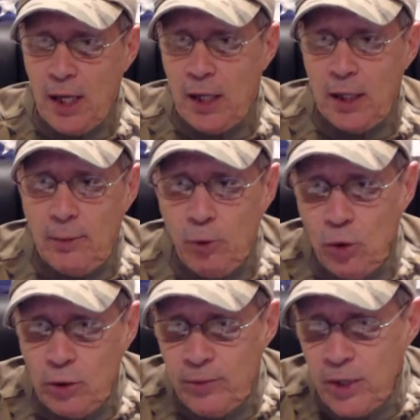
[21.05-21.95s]
And
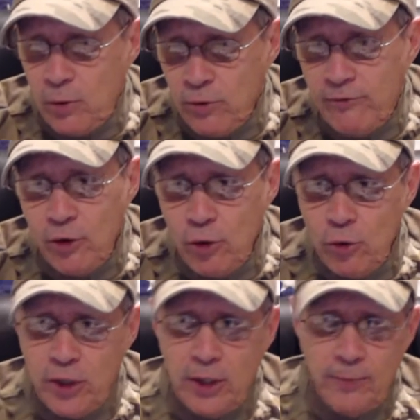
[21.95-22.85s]
I'm going to be
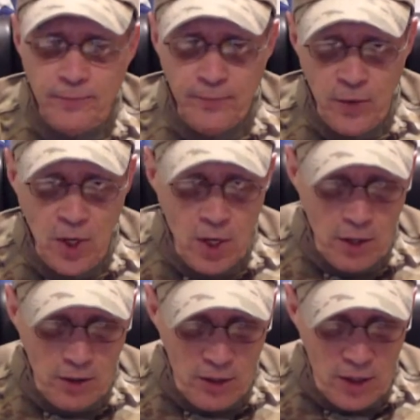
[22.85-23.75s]
reviewing
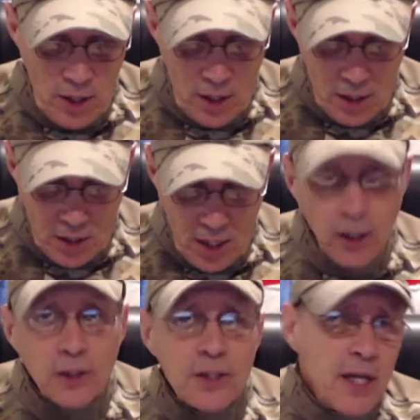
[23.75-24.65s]
the
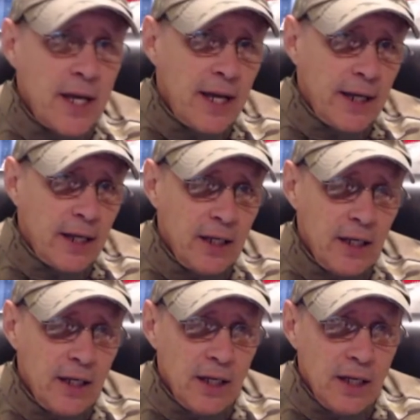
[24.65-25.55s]
Keltec
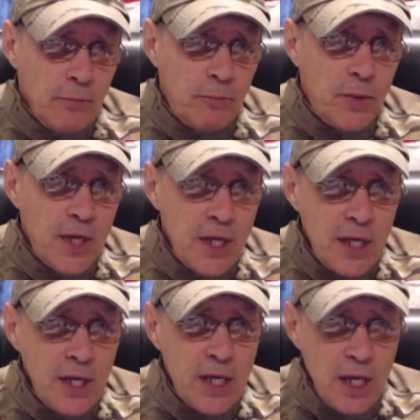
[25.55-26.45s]

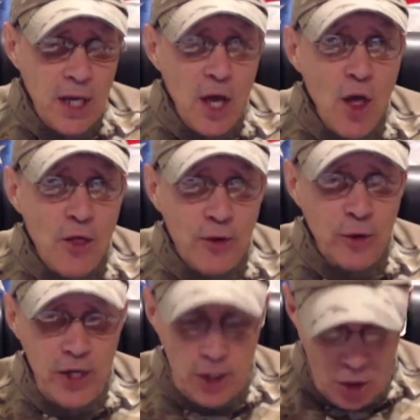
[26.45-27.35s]

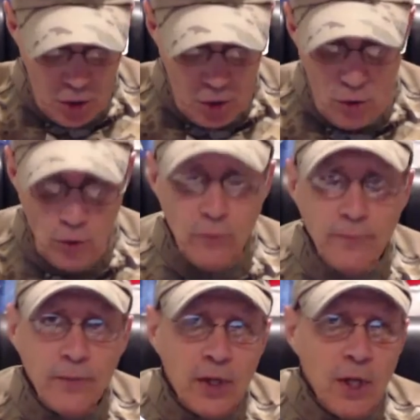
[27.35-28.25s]
P32.
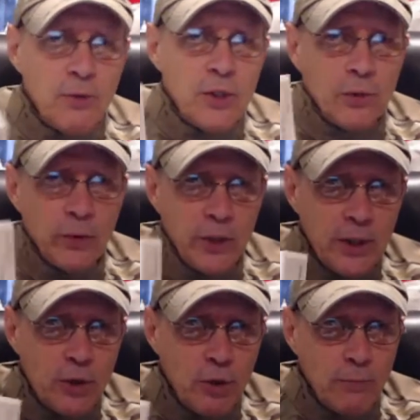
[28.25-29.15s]
Comes in a
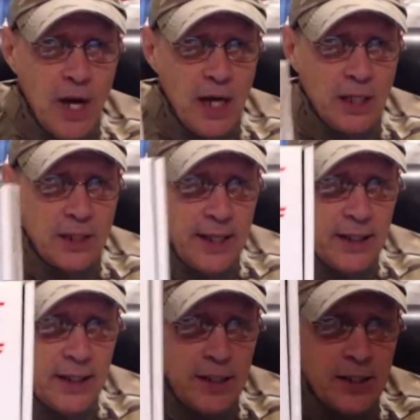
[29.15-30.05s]
really cool box
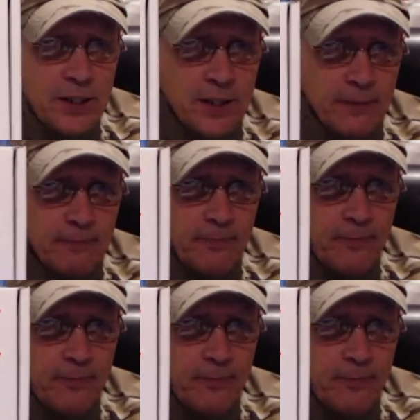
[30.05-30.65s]
like this.